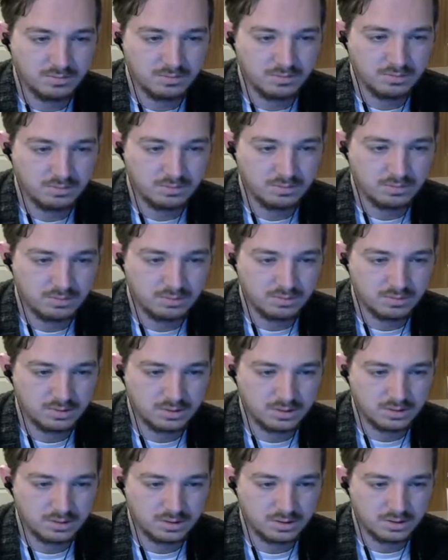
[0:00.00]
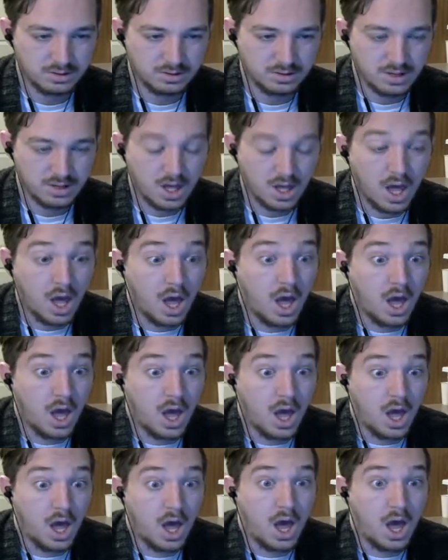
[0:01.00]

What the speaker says: (silence)